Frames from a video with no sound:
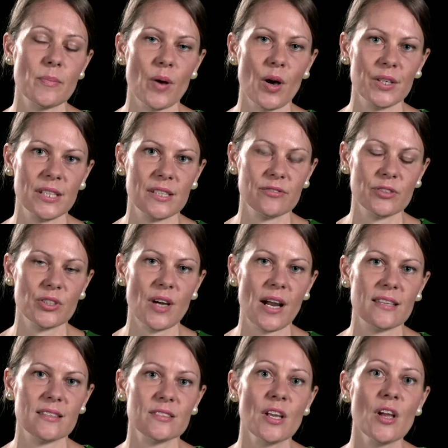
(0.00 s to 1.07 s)
the body of
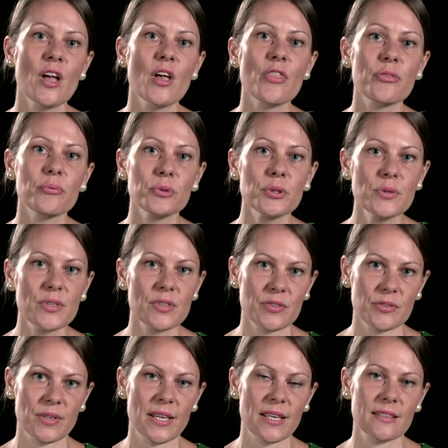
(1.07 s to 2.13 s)
Christ, through the
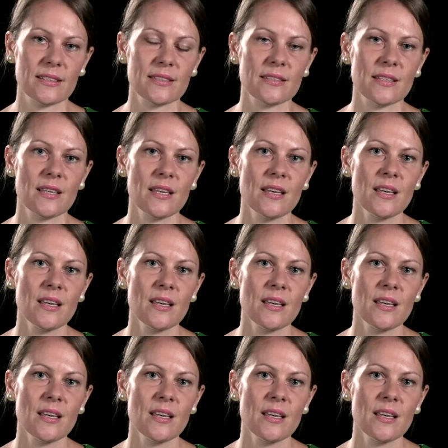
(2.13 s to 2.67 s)
streets.